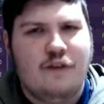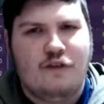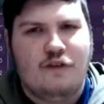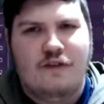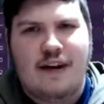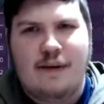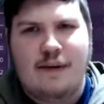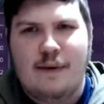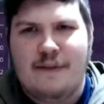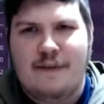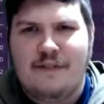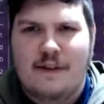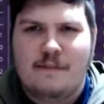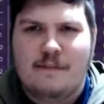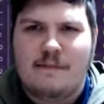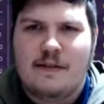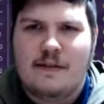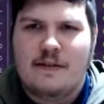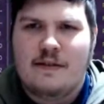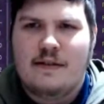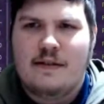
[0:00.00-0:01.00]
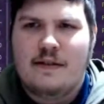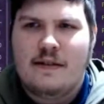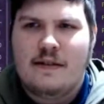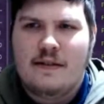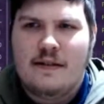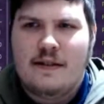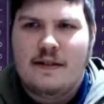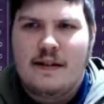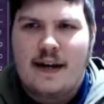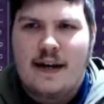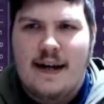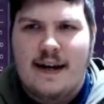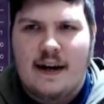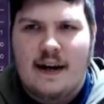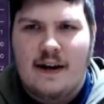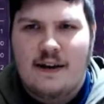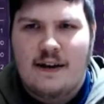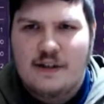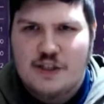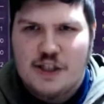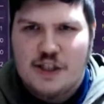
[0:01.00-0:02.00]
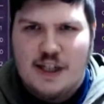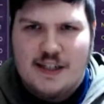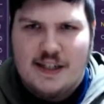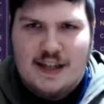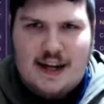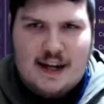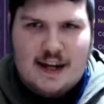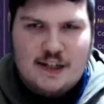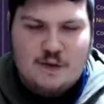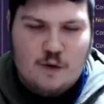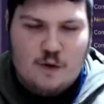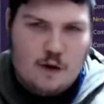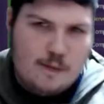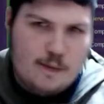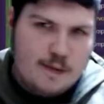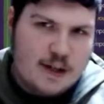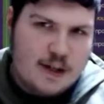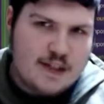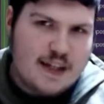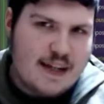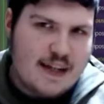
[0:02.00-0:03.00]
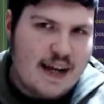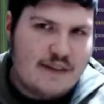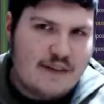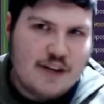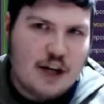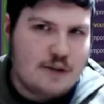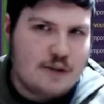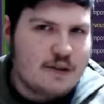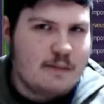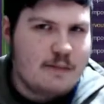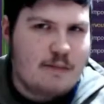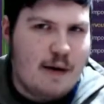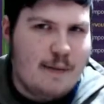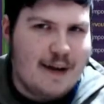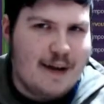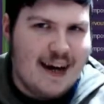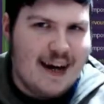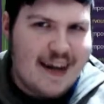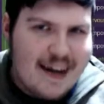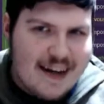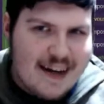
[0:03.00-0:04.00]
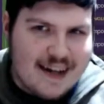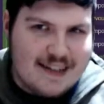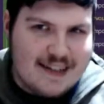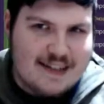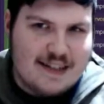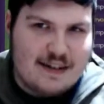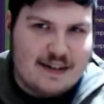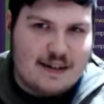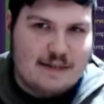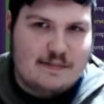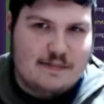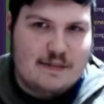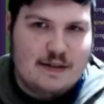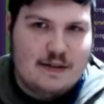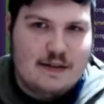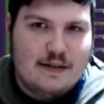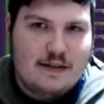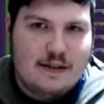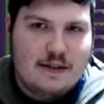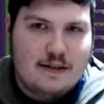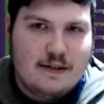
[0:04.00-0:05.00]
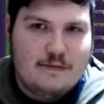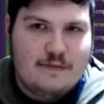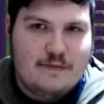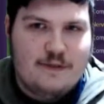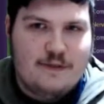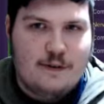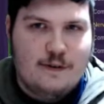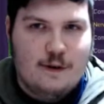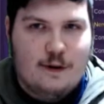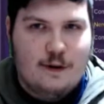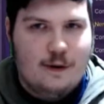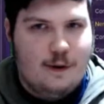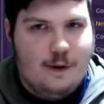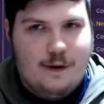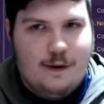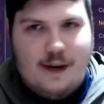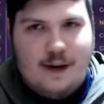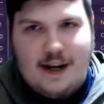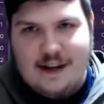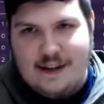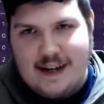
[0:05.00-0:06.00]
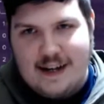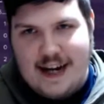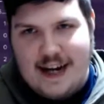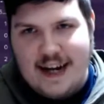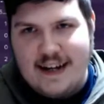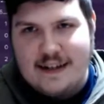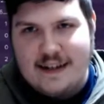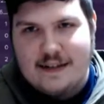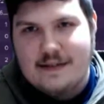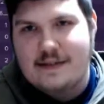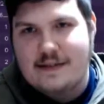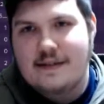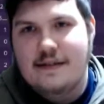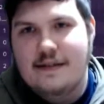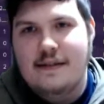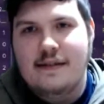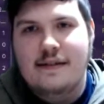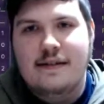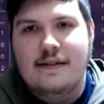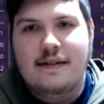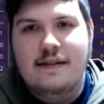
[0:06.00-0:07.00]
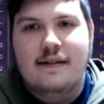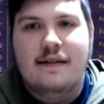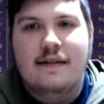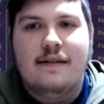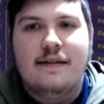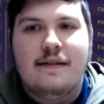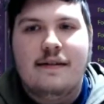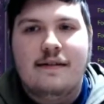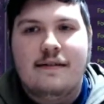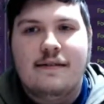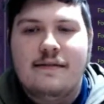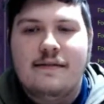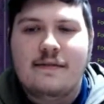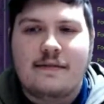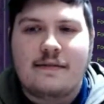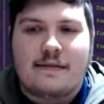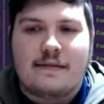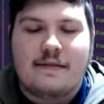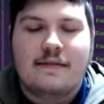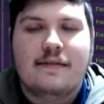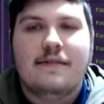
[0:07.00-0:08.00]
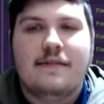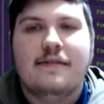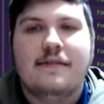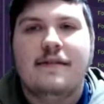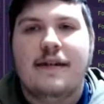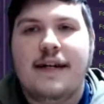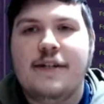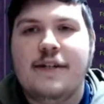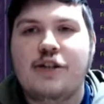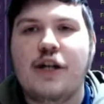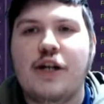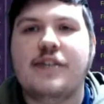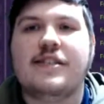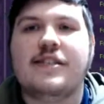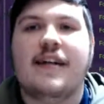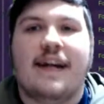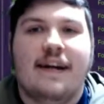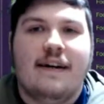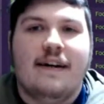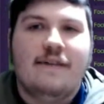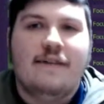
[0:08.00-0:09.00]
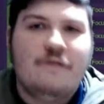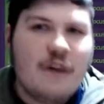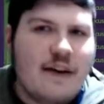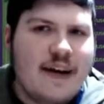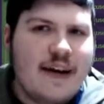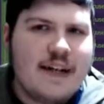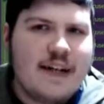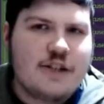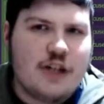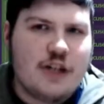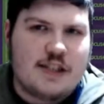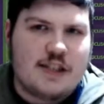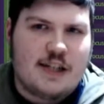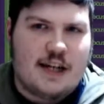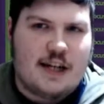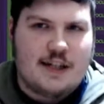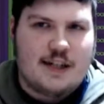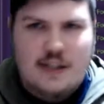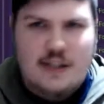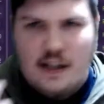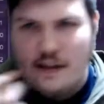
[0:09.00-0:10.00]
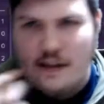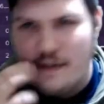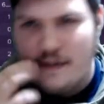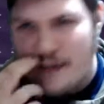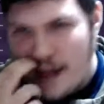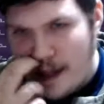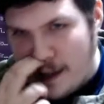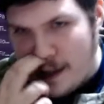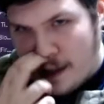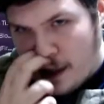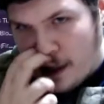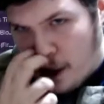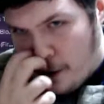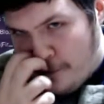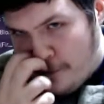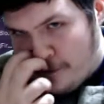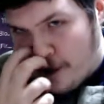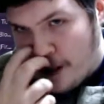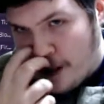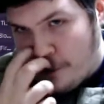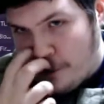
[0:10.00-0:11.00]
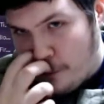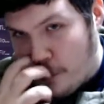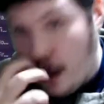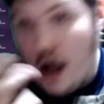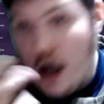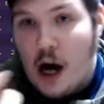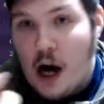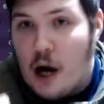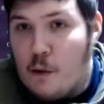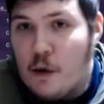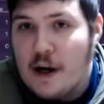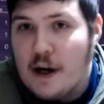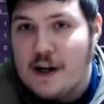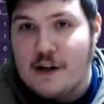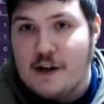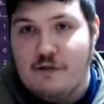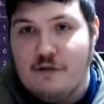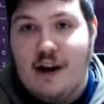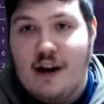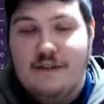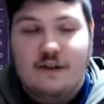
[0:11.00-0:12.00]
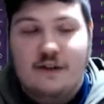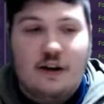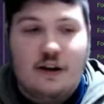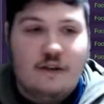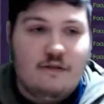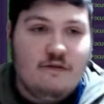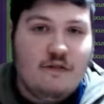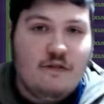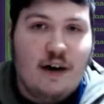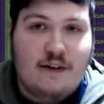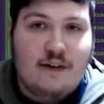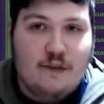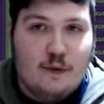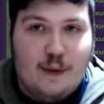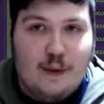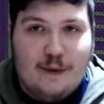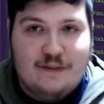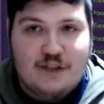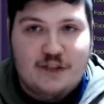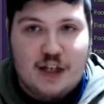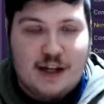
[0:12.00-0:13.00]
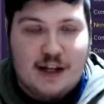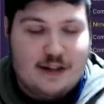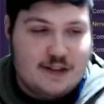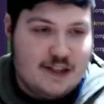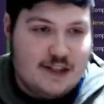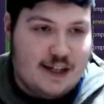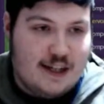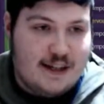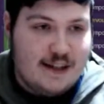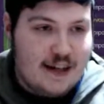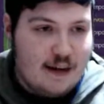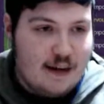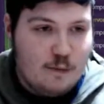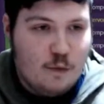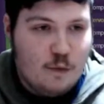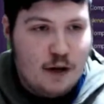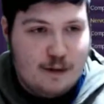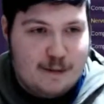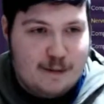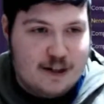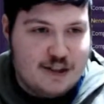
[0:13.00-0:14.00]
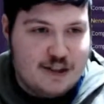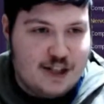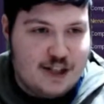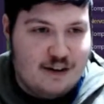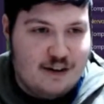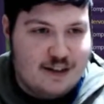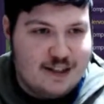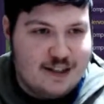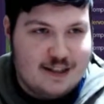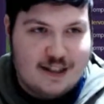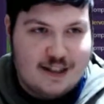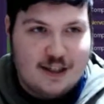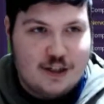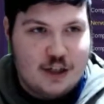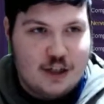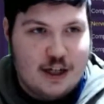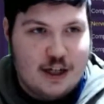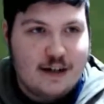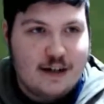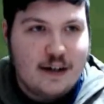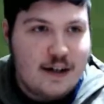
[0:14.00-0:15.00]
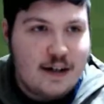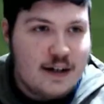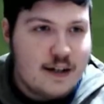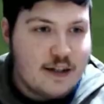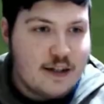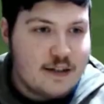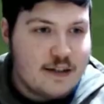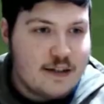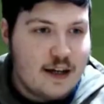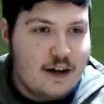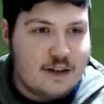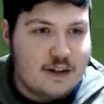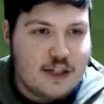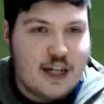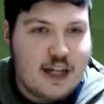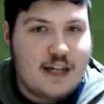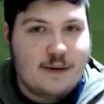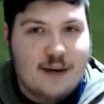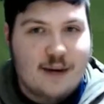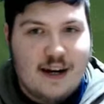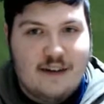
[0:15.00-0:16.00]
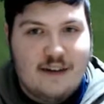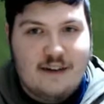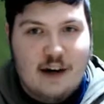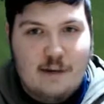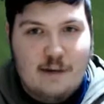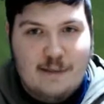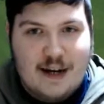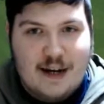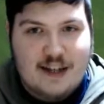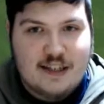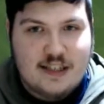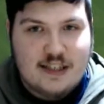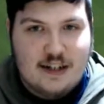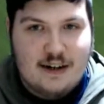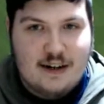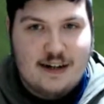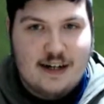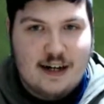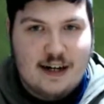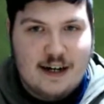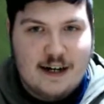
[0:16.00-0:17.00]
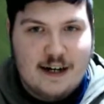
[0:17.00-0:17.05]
with them in last year's league swap because they never got to the Premier League in time for the end of the year. Huh. Interesting. Very interesting. So yeah, hopefully I want a good rival rivalry with Chelsea in one of my series this year because they are genuinely a very big side. Uh,